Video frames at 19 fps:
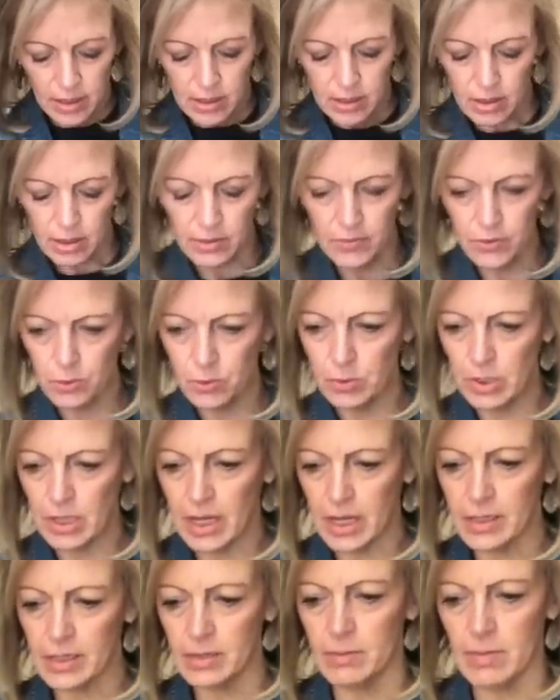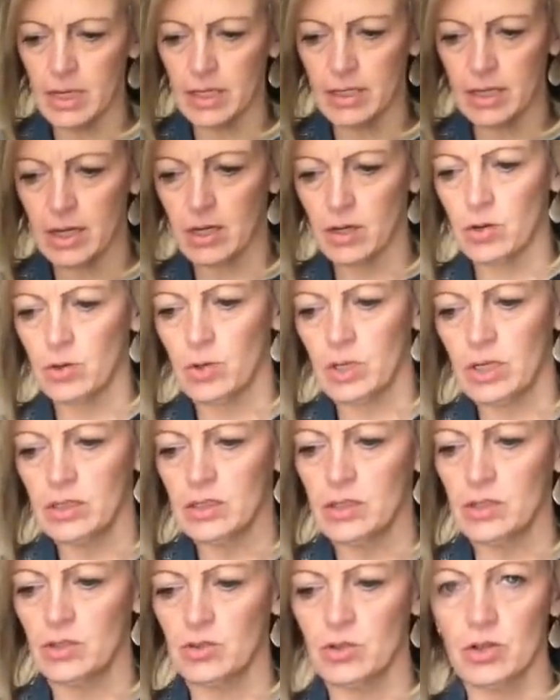So if you would like to make that
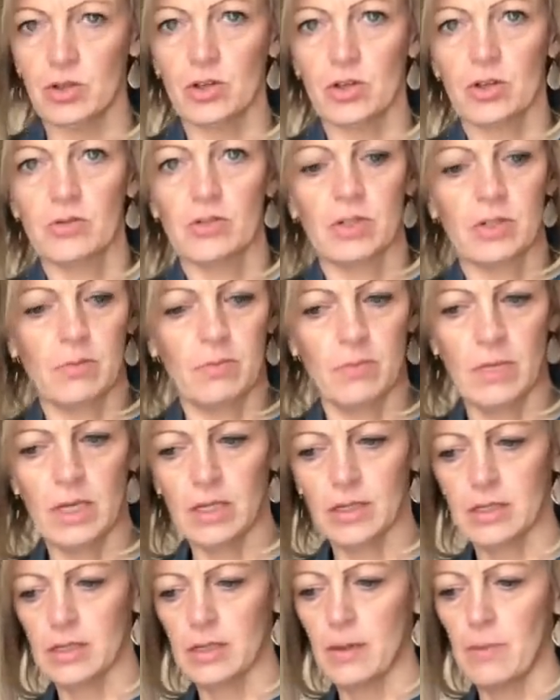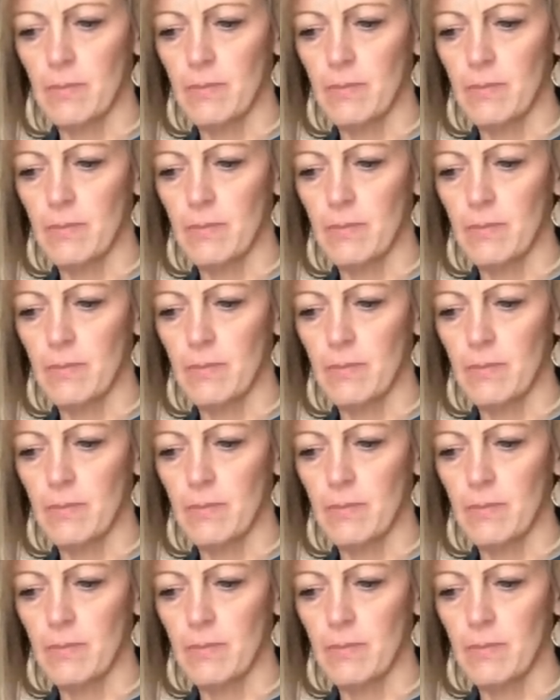quilt, you can go to Mix,